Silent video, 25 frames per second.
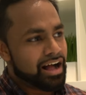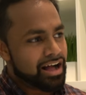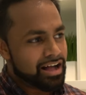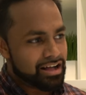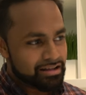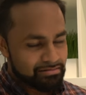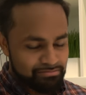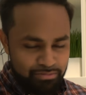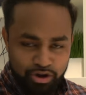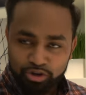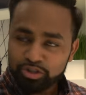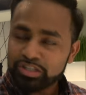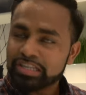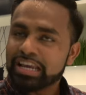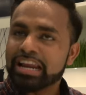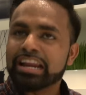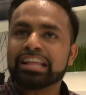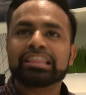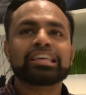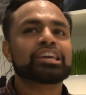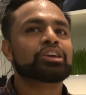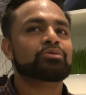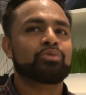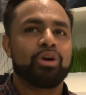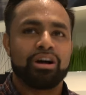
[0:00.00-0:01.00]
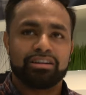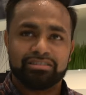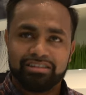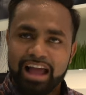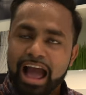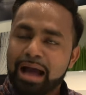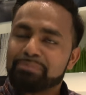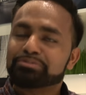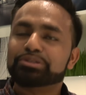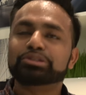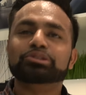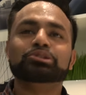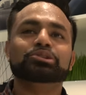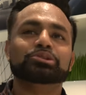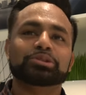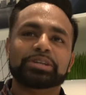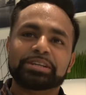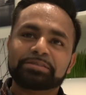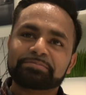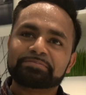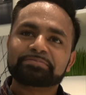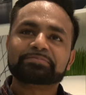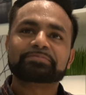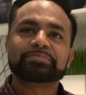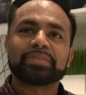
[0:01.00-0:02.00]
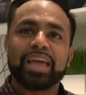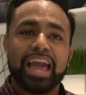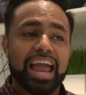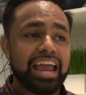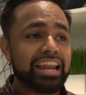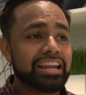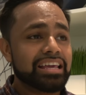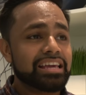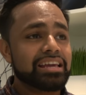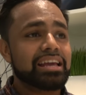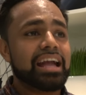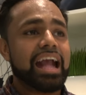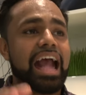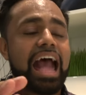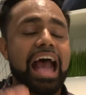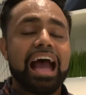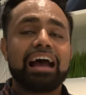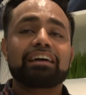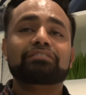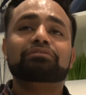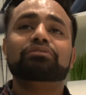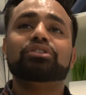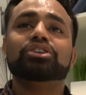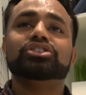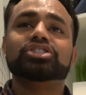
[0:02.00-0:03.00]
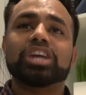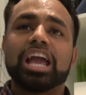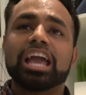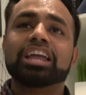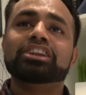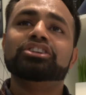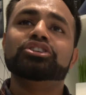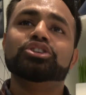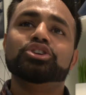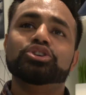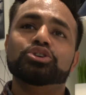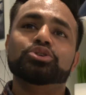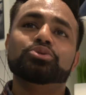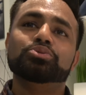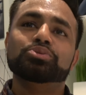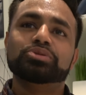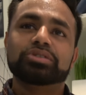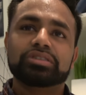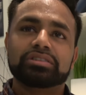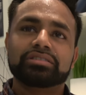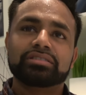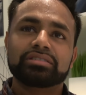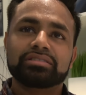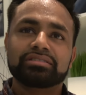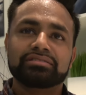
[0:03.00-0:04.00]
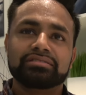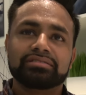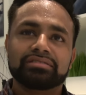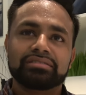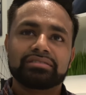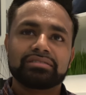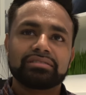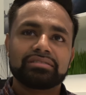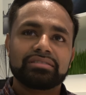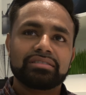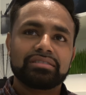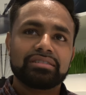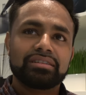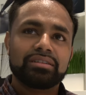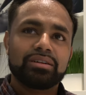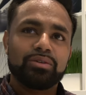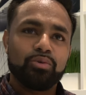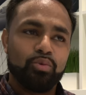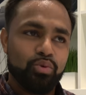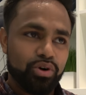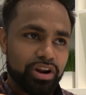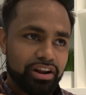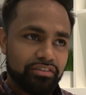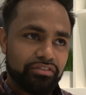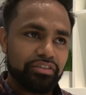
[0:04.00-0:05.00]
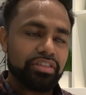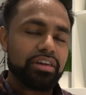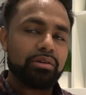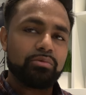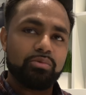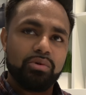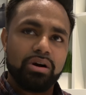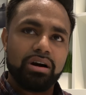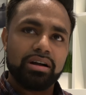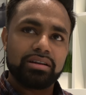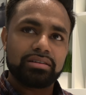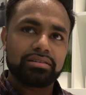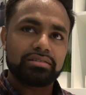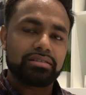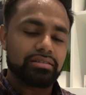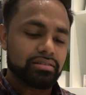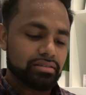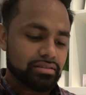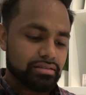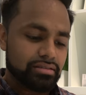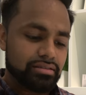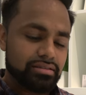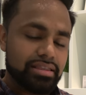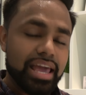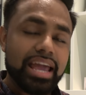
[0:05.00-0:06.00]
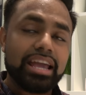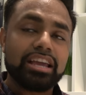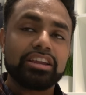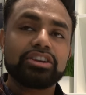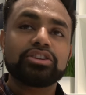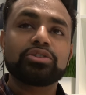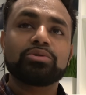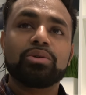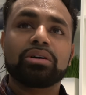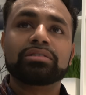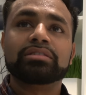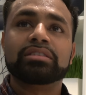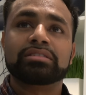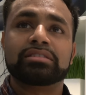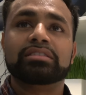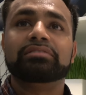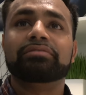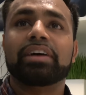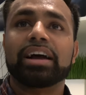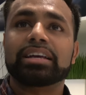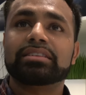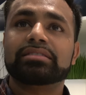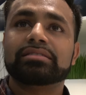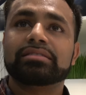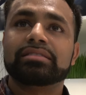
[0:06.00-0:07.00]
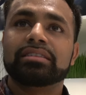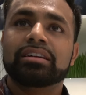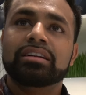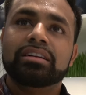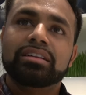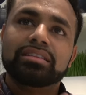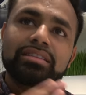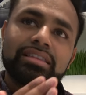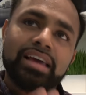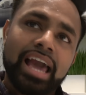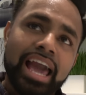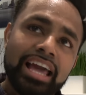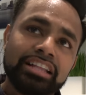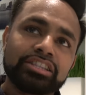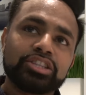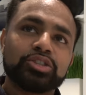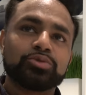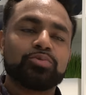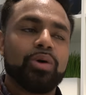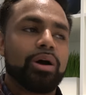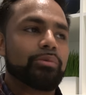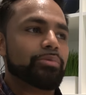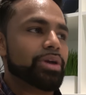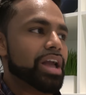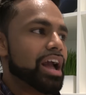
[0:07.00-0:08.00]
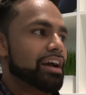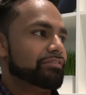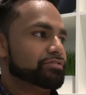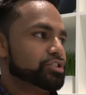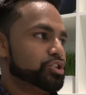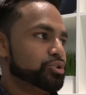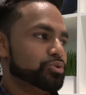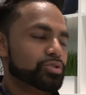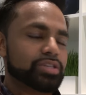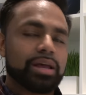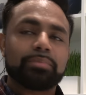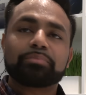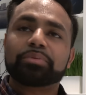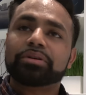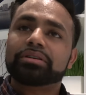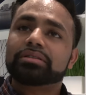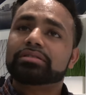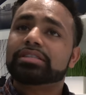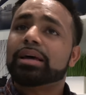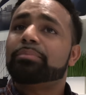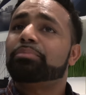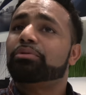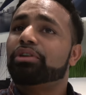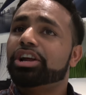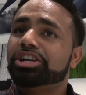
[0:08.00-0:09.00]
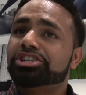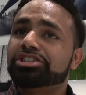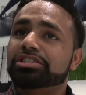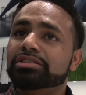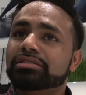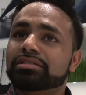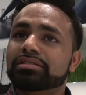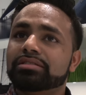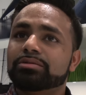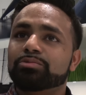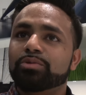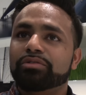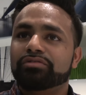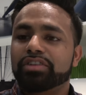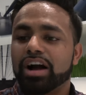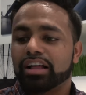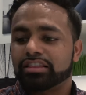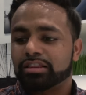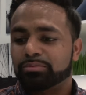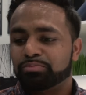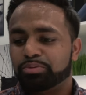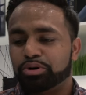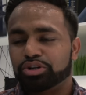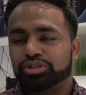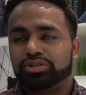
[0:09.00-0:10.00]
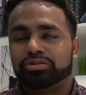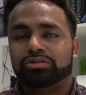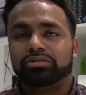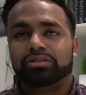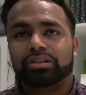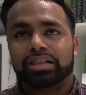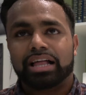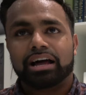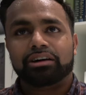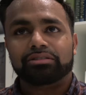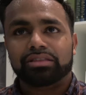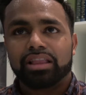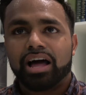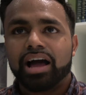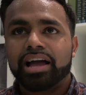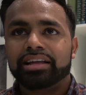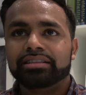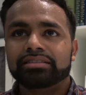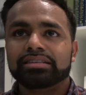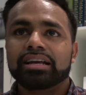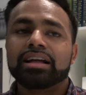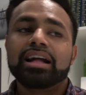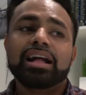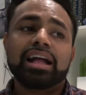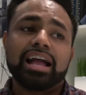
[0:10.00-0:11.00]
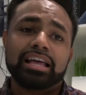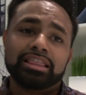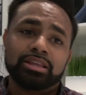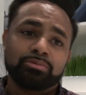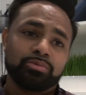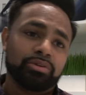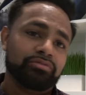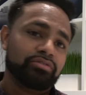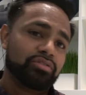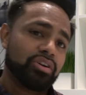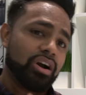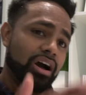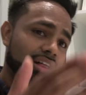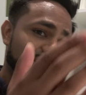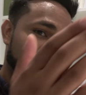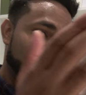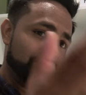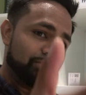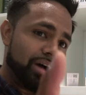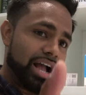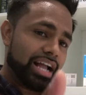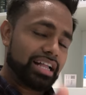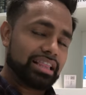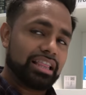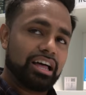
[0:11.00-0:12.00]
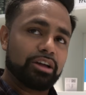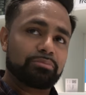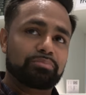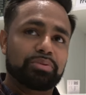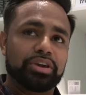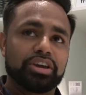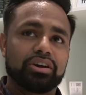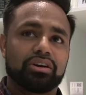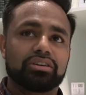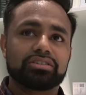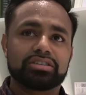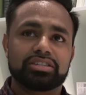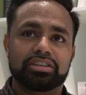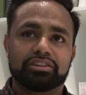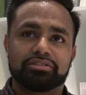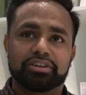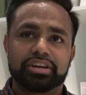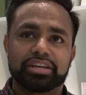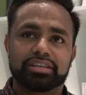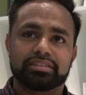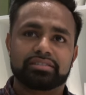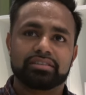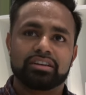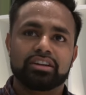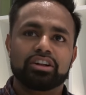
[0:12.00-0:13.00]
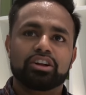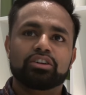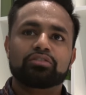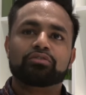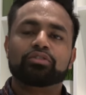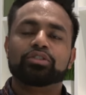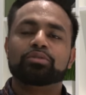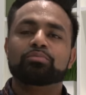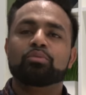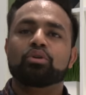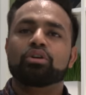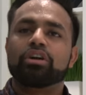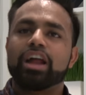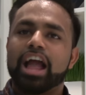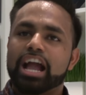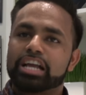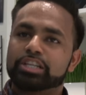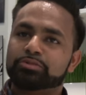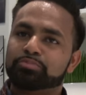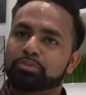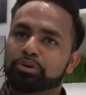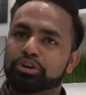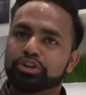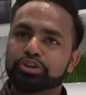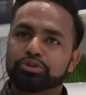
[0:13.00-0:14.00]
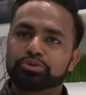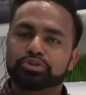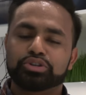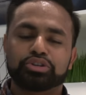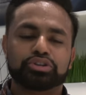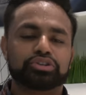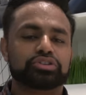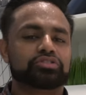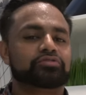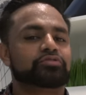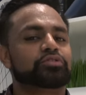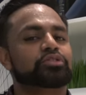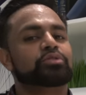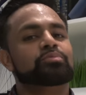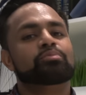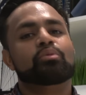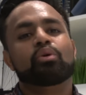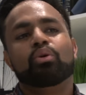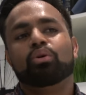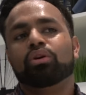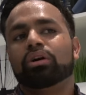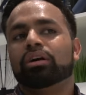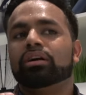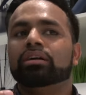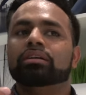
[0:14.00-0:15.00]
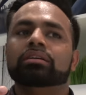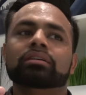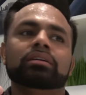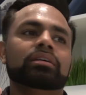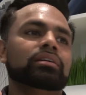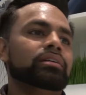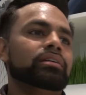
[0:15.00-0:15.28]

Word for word: Uh, mostly anything you want, absolutely. Any average end user, whatever they want, they can do on this device. Hence why we have two separate separations. We've got the personal cloud lines, and then we've got the My Cloud PR series for the more expert users, for the more